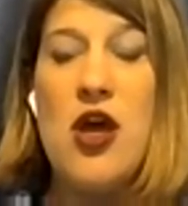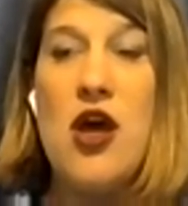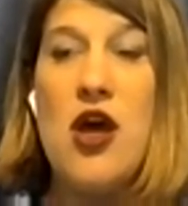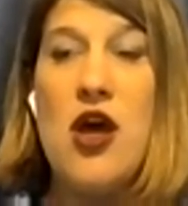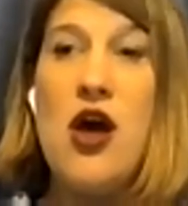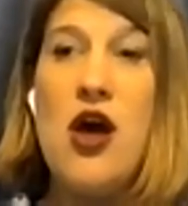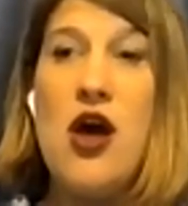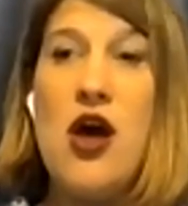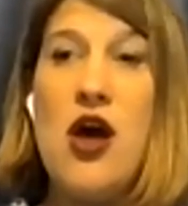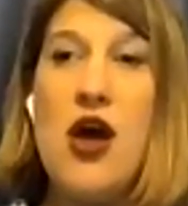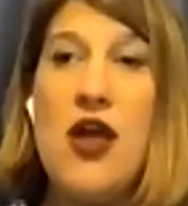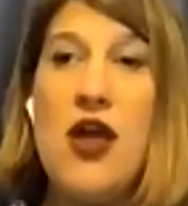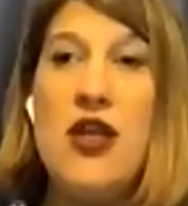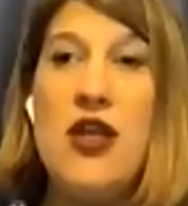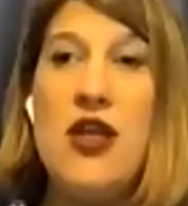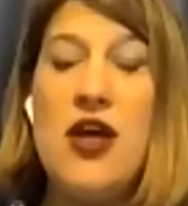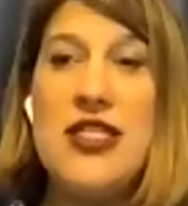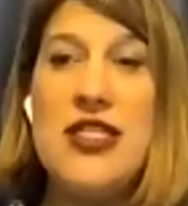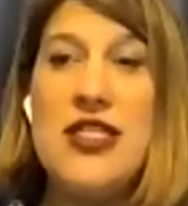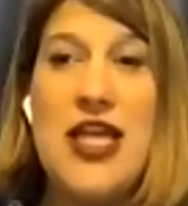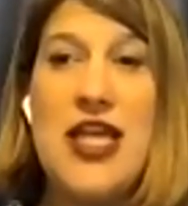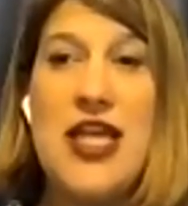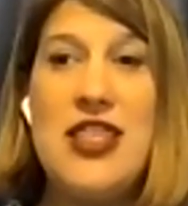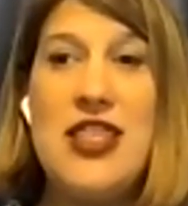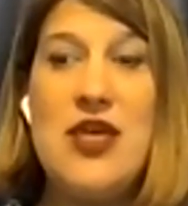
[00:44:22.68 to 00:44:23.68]
on
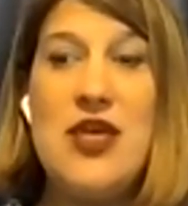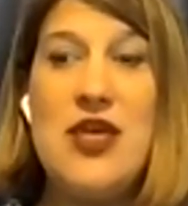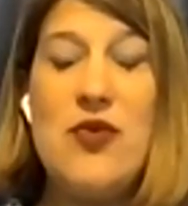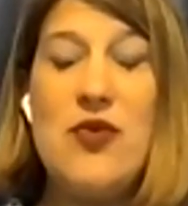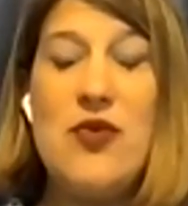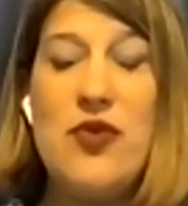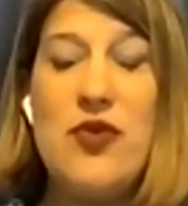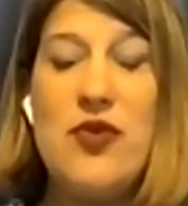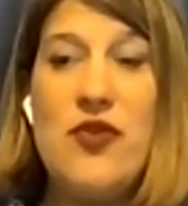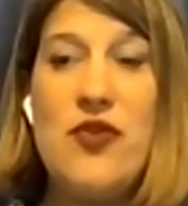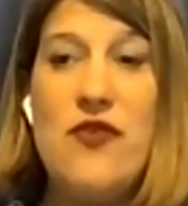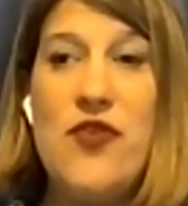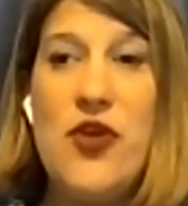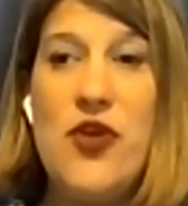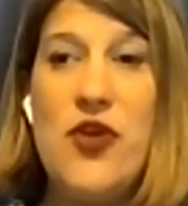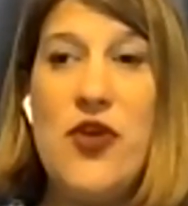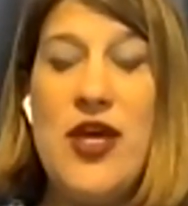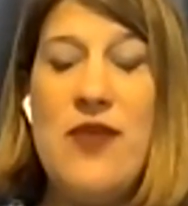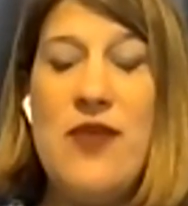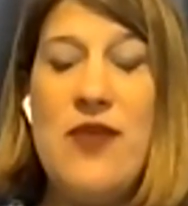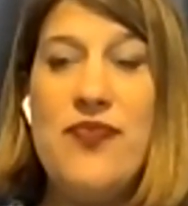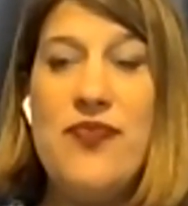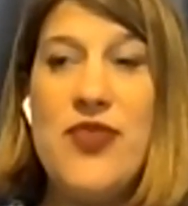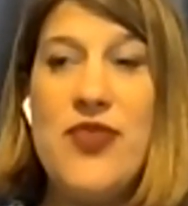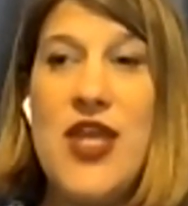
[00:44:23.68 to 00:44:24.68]
a site that would review
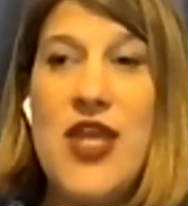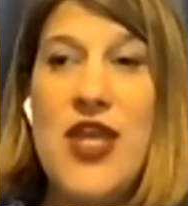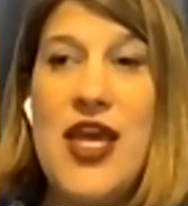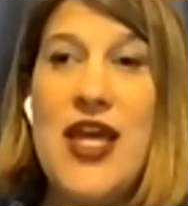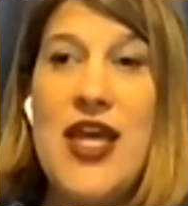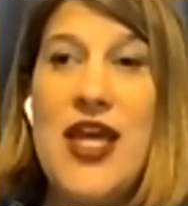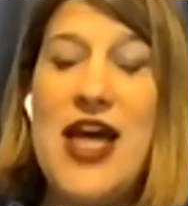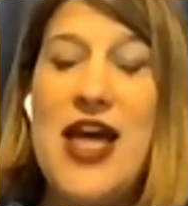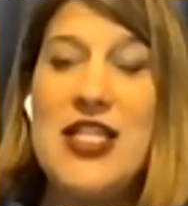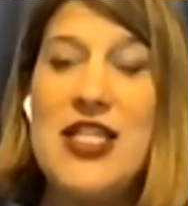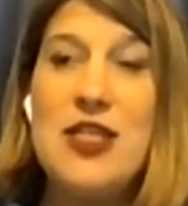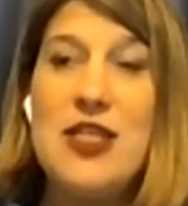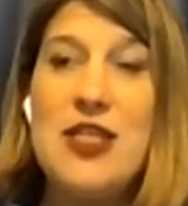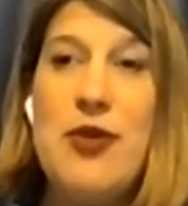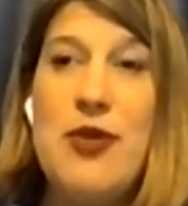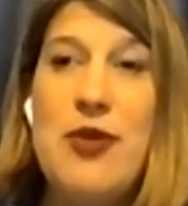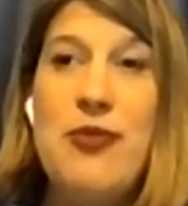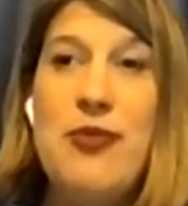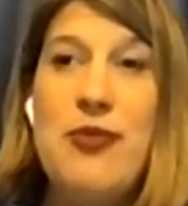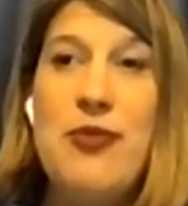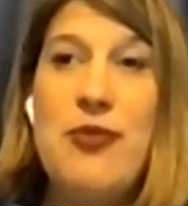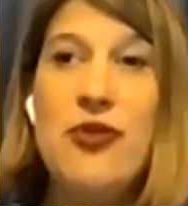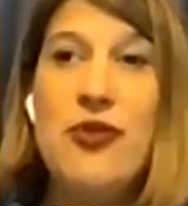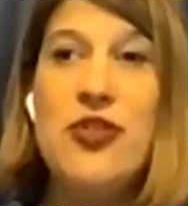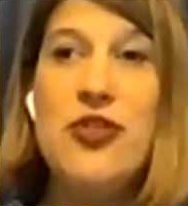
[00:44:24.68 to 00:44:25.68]
it and ask
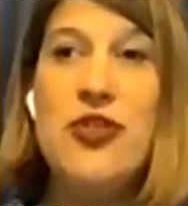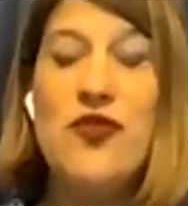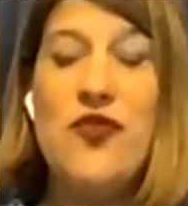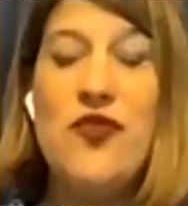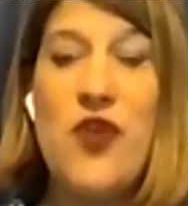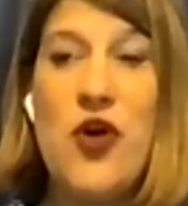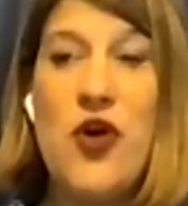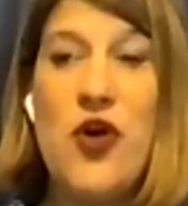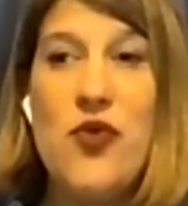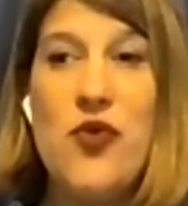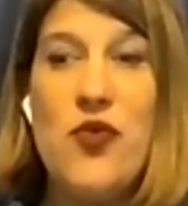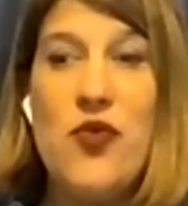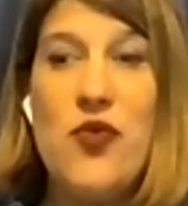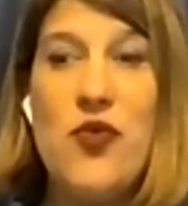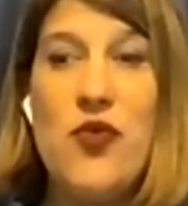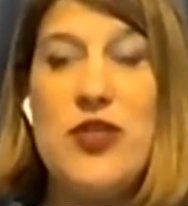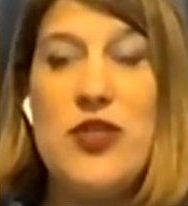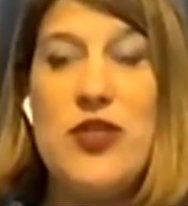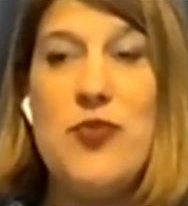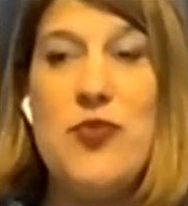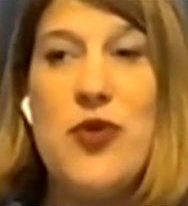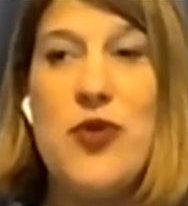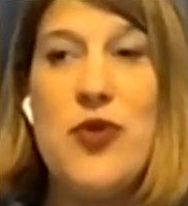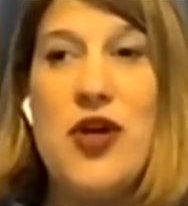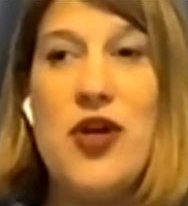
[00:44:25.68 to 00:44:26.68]
people to vote
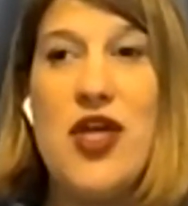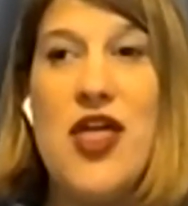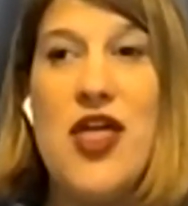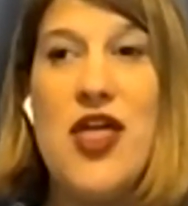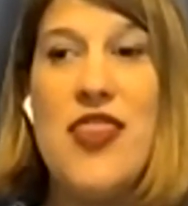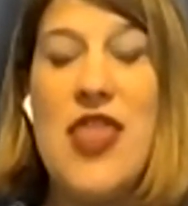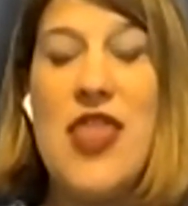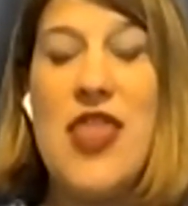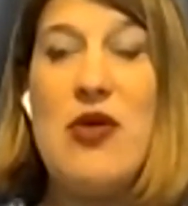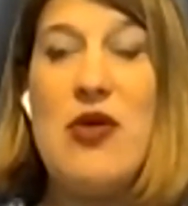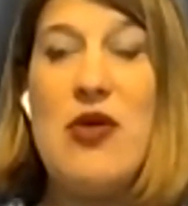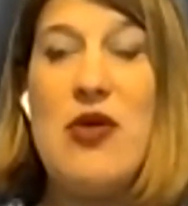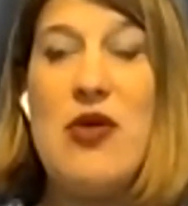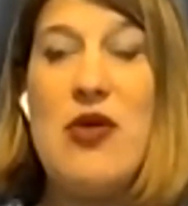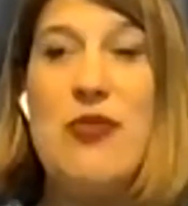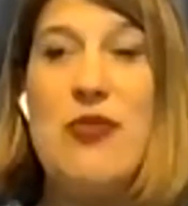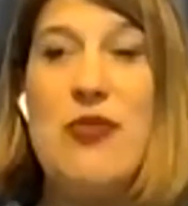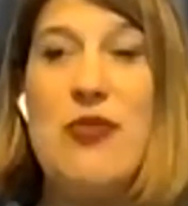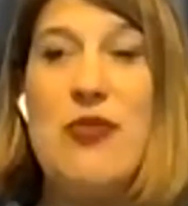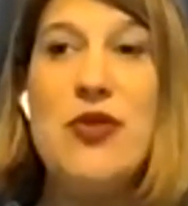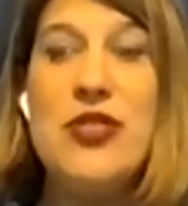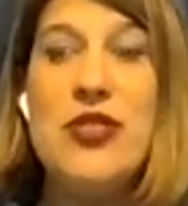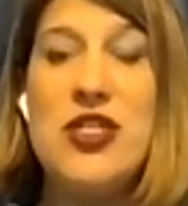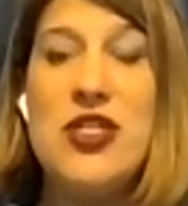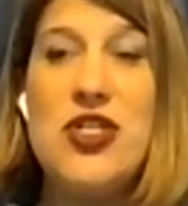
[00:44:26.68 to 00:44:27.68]
which book they would be
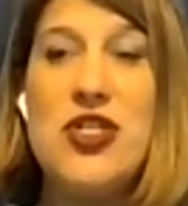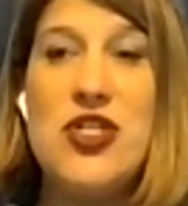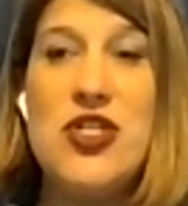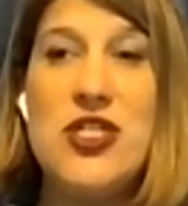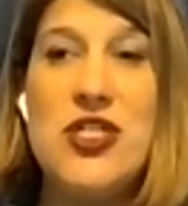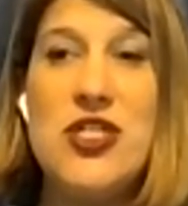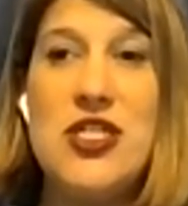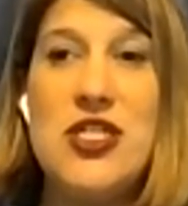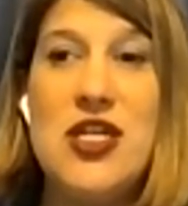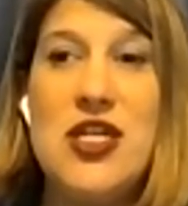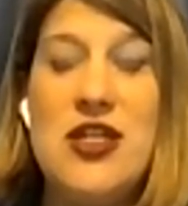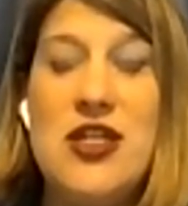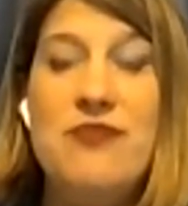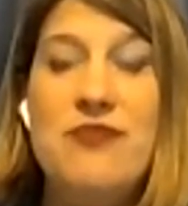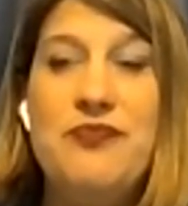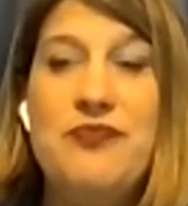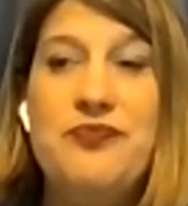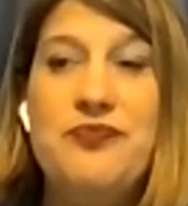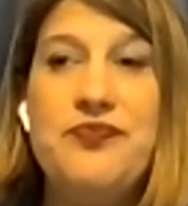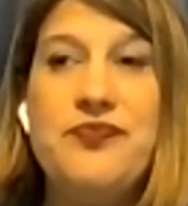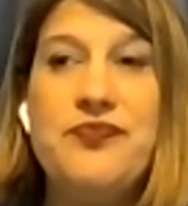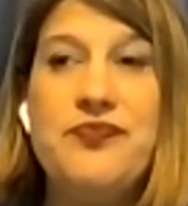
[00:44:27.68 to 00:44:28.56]
most interested